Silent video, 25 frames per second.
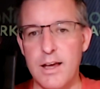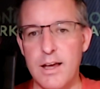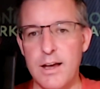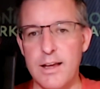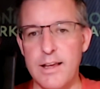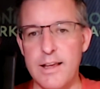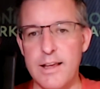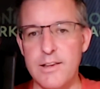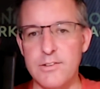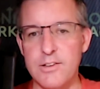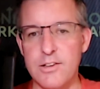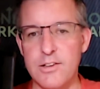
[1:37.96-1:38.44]

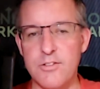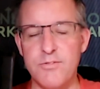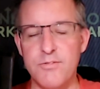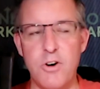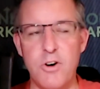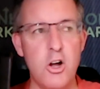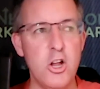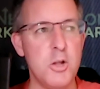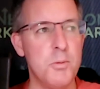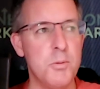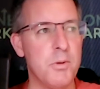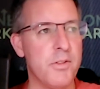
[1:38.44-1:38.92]
uh, is its
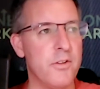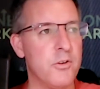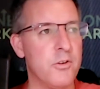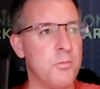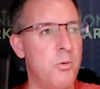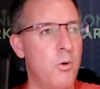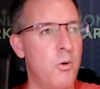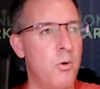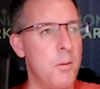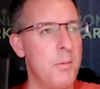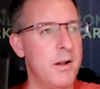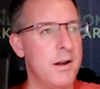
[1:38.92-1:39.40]
volume at
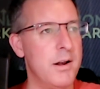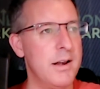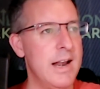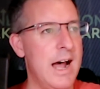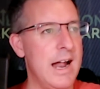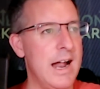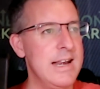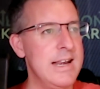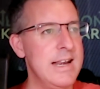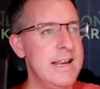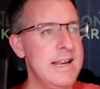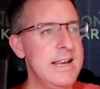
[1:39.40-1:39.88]
this point, but
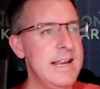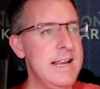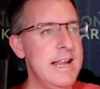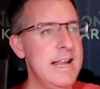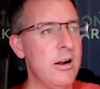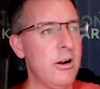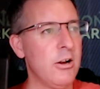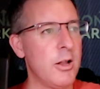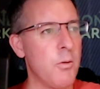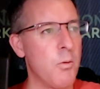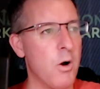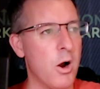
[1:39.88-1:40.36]
not
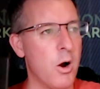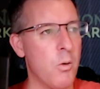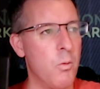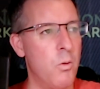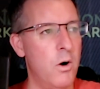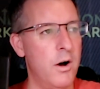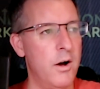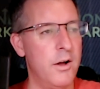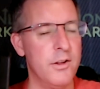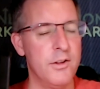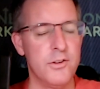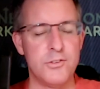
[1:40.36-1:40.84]
nearly where it
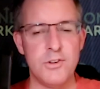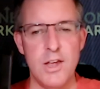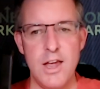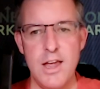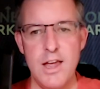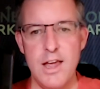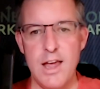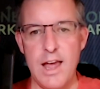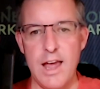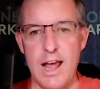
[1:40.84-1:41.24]
was